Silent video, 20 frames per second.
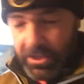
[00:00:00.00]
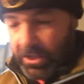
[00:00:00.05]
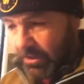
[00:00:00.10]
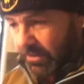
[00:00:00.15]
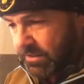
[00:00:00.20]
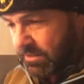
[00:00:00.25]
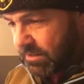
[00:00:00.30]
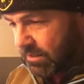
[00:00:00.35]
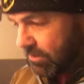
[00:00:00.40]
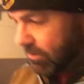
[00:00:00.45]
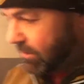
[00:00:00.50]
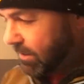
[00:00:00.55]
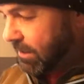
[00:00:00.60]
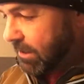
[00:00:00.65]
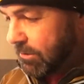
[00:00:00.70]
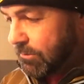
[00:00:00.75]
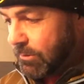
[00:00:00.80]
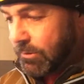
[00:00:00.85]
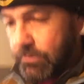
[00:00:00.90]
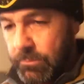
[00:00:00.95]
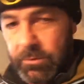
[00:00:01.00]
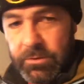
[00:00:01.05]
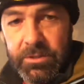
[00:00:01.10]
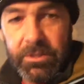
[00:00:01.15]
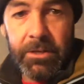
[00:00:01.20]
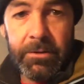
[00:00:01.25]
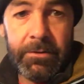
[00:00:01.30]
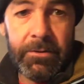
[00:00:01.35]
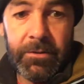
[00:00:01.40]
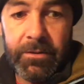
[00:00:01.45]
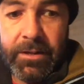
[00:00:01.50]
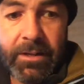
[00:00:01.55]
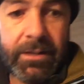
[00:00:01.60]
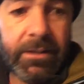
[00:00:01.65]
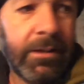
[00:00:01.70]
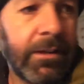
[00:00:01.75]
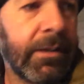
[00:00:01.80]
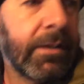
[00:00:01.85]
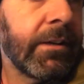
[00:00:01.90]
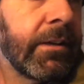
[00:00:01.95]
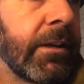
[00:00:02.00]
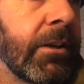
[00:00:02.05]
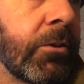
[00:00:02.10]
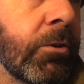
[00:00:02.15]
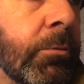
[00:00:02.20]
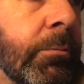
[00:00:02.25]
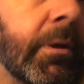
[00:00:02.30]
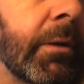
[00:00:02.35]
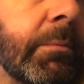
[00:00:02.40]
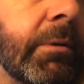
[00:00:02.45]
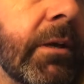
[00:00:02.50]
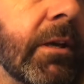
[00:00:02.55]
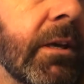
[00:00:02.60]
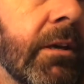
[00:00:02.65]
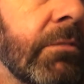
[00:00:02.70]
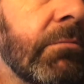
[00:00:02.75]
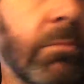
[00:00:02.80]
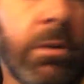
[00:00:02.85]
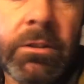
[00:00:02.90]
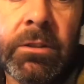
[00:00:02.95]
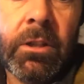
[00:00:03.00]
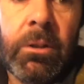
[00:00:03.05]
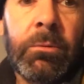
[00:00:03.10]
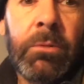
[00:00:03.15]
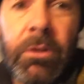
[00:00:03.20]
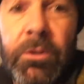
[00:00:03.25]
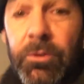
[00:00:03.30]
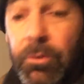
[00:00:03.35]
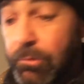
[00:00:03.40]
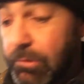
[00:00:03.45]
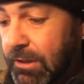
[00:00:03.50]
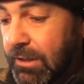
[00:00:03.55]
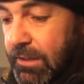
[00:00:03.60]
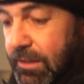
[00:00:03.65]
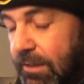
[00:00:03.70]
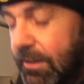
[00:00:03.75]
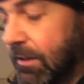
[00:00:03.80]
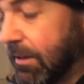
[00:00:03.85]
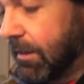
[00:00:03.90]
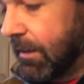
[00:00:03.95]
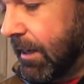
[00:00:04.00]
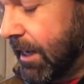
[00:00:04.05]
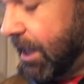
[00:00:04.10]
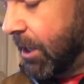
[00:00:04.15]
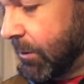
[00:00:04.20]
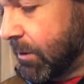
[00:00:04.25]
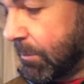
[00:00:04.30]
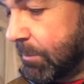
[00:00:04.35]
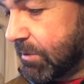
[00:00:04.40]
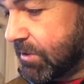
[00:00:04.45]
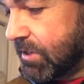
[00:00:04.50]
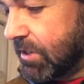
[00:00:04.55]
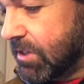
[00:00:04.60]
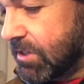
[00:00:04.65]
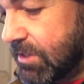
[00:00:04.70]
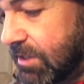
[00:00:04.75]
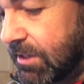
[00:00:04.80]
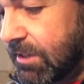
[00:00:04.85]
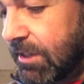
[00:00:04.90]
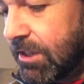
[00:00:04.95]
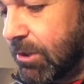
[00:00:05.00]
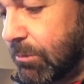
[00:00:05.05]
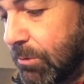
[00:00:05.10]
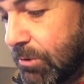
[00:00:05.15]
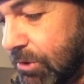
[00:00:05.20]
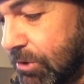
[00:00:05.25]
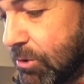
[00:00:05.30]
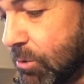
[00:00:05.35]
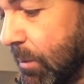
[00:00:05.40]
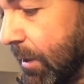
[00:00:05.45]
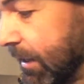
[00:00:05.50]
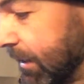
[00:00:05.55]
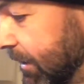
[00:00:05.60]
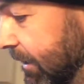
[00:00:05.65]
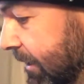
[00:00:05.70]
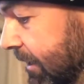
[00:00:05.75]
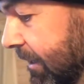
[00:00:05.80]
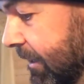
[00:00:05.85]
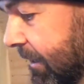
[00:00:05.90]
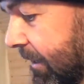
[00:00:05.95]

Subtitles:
tight, and I thought, hello, what's going on here? Thought maybe, well, I don't know what I thought really. Anyway, I persisted, and there was a twang,